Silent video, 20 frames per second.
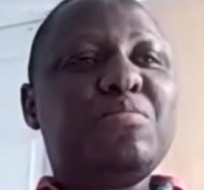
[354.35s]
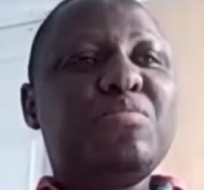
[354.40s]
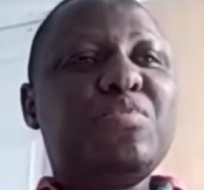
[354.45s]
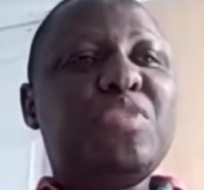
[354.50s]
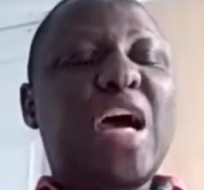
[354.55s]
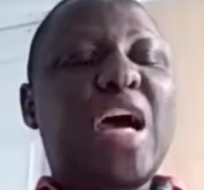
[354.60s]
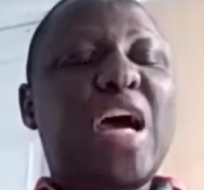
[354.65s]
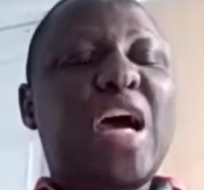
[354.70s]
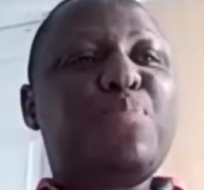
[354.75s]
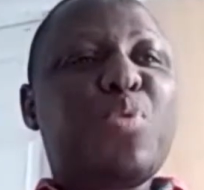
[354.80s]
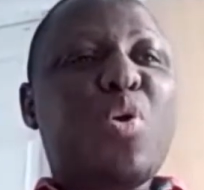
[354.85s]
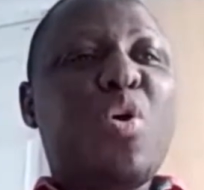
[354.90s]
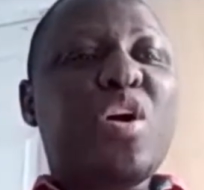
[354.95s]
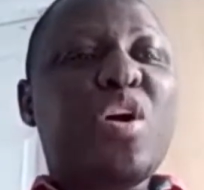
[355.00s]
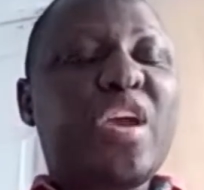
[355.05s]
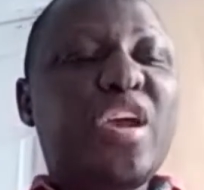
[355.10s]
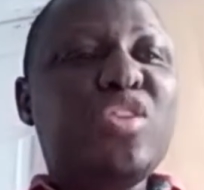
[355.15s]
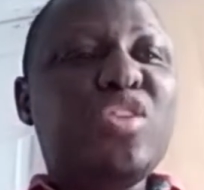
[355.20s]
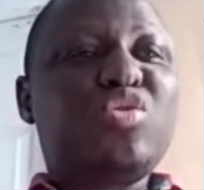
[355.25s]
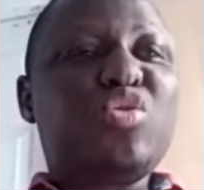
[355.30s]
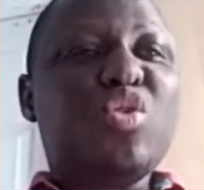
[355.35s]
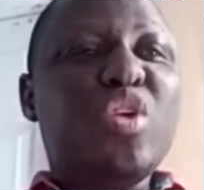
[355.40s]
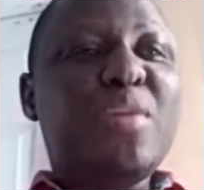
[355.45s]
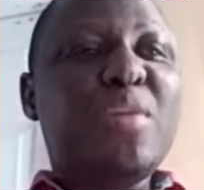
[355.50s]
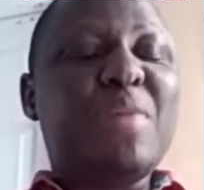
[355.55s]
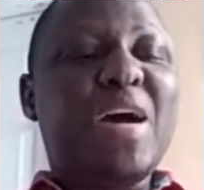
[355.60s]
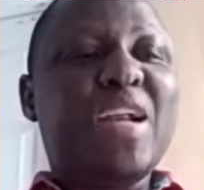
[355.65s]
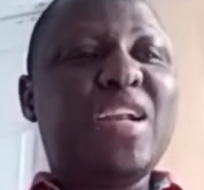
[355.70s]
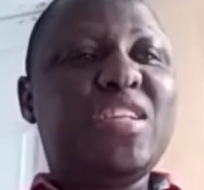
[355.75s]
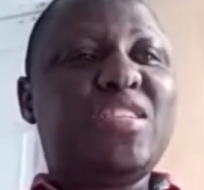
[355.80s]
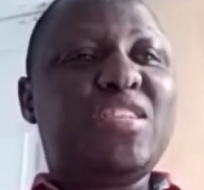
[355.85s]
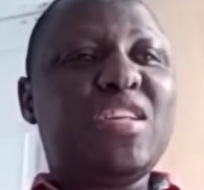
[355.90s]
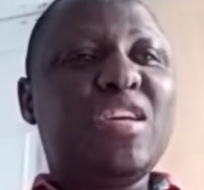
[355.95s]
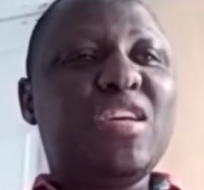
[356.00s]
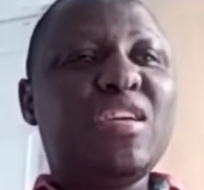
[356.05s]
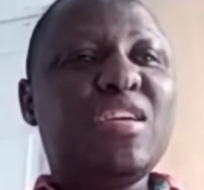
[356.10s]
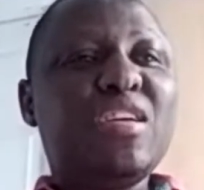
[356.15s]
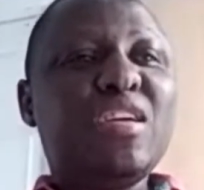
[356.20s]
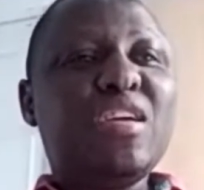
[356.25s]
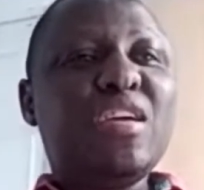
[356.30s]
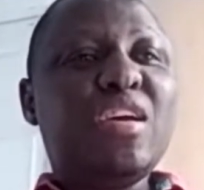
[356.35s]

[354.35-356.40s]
that broke into humanity